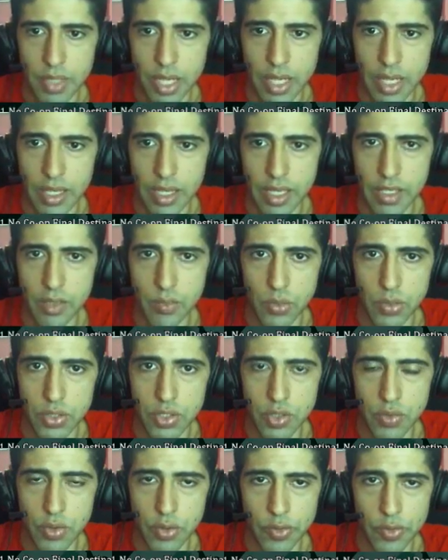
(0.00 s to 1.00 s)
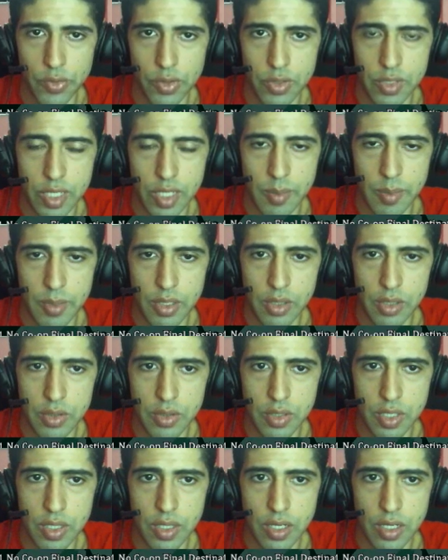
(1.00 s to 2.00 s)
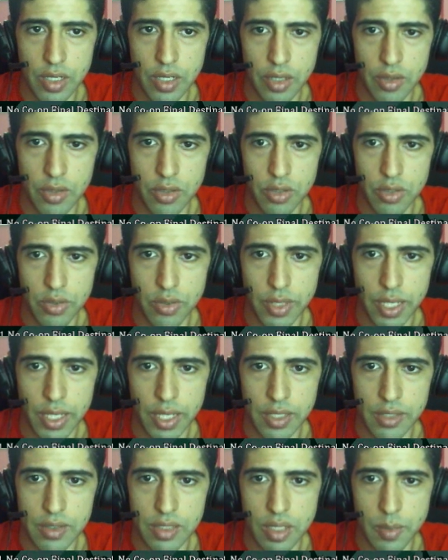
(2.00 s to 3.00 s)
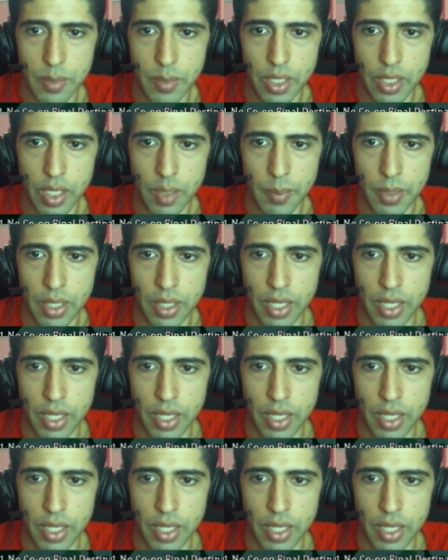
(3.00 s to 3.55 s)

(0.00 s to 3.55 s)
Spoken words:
And then once you roll through this enemy, you'll see that another toucan is coming up.